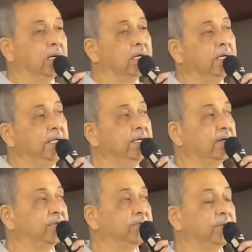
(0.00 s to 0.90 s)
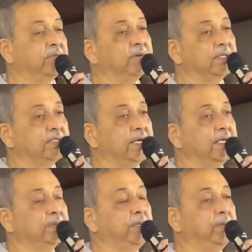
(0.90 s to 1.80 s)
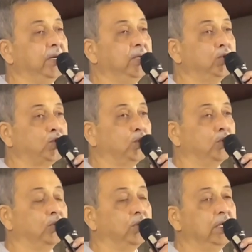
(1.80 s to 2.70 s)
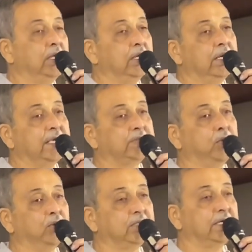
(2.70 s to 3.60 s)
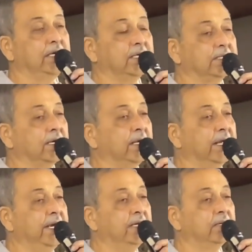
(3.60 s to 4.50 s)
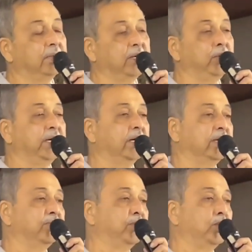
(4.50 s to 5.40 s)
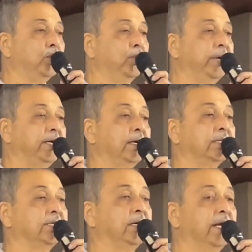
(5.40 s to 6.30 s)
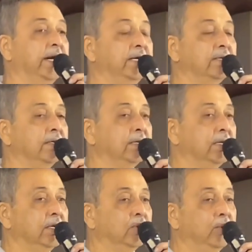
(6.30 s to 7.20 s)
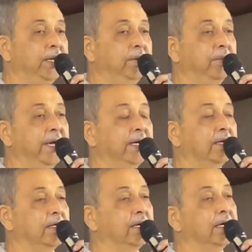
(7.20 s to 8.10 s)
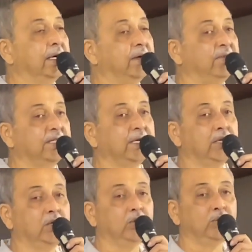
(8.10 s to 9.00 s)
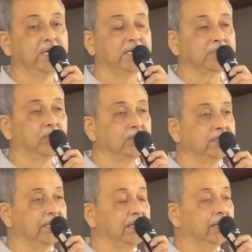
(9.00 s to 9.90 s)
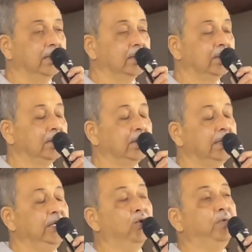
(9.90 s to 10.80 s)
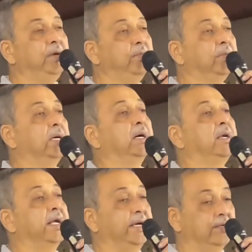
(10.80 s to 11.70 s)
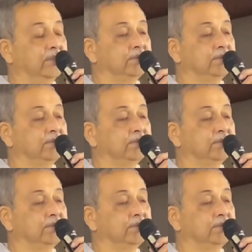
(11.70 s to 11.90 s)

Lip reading: Earlier, first days, people used to expose in a sunlight, but we can't afford to do it in the sunlight. We make everything do the expose in a UV light.